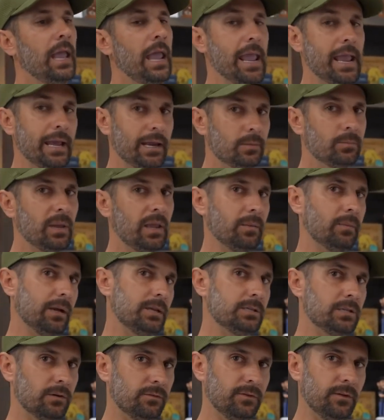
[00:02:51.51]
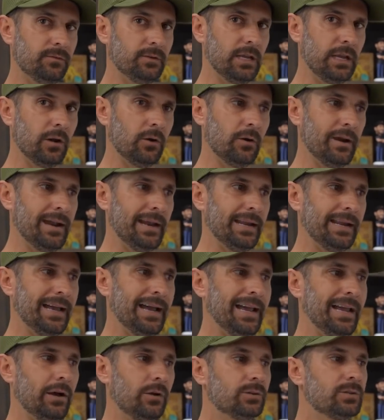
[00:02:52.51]
and pay myself 15 grand,
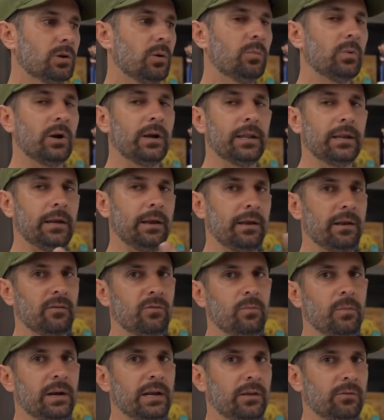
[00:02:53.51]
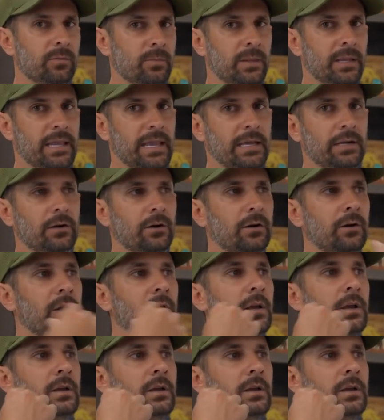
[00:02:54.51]
I also brought in enough money from the gator